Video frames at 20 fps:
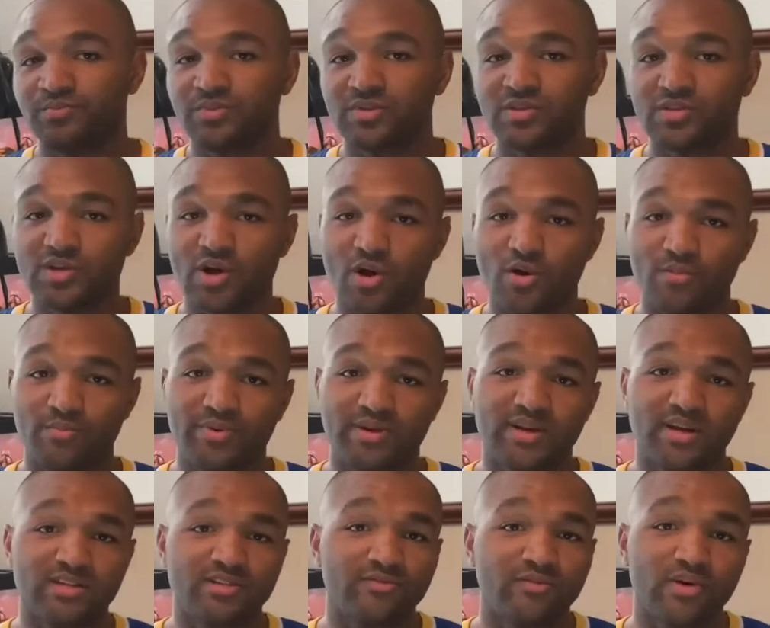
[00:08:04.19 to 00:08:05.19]
So
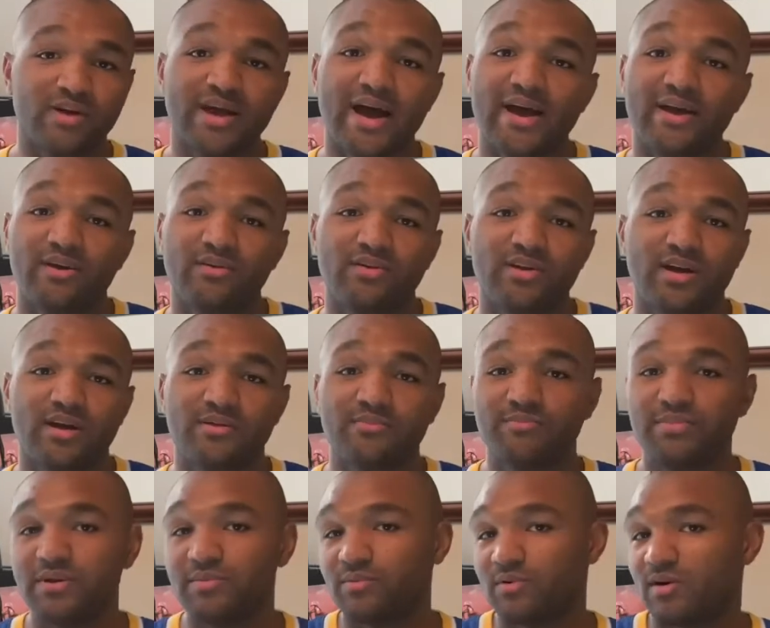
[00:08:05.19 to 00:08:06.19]
because of what Kaido done,
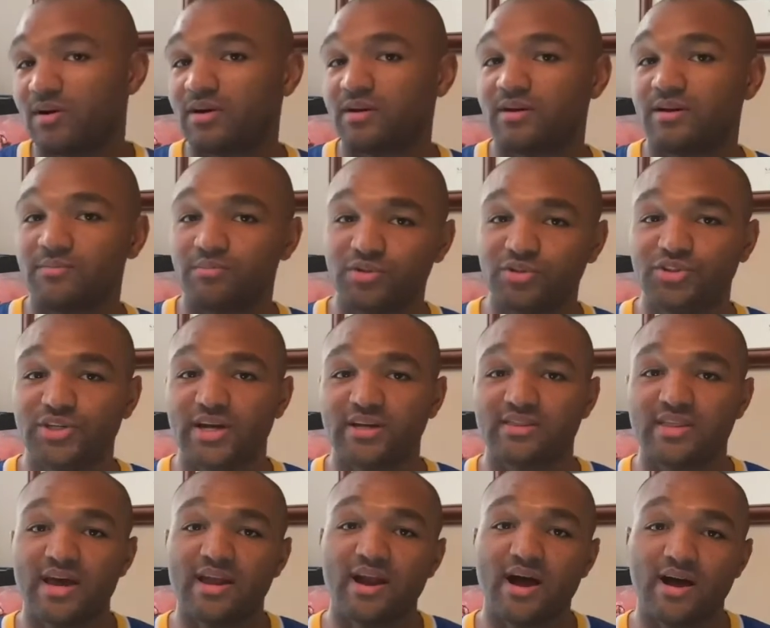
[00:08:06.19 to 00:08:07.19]
people are going to
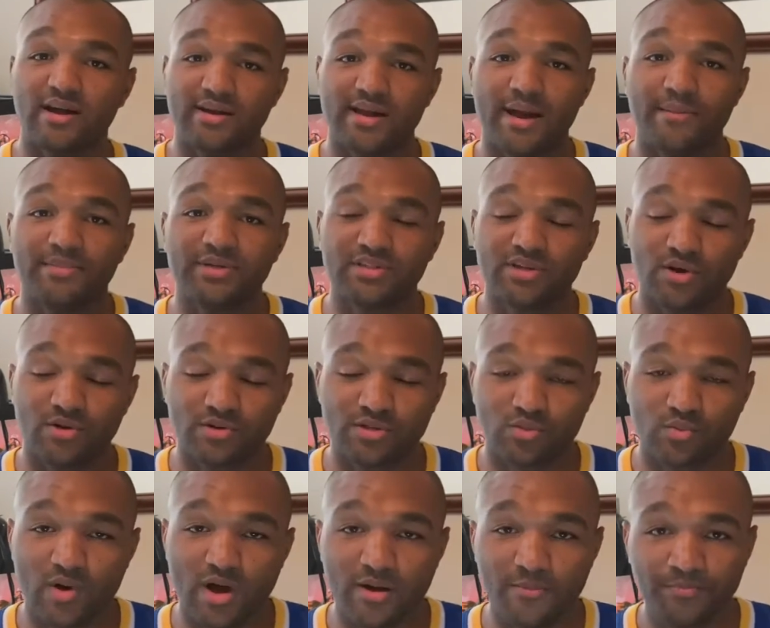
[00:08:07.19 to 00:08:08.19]
project that on Yamato as
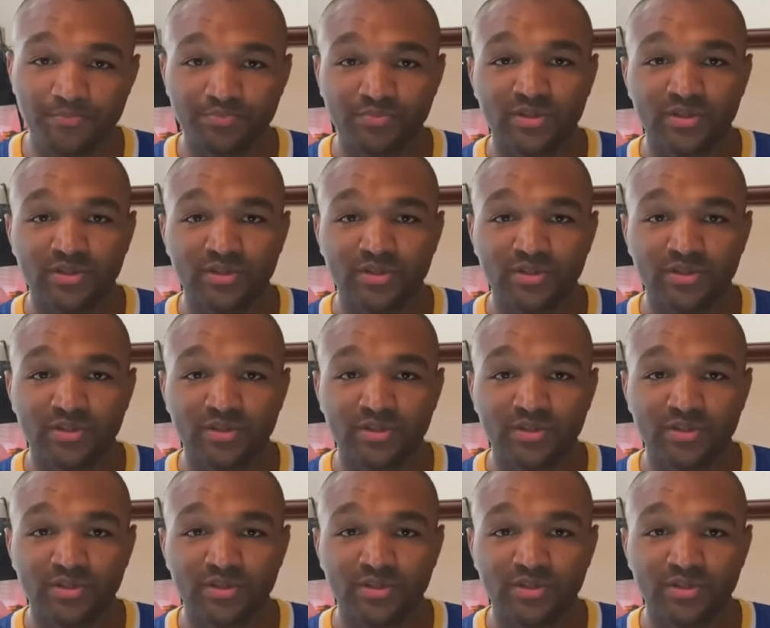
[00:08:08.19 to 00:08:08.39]
well.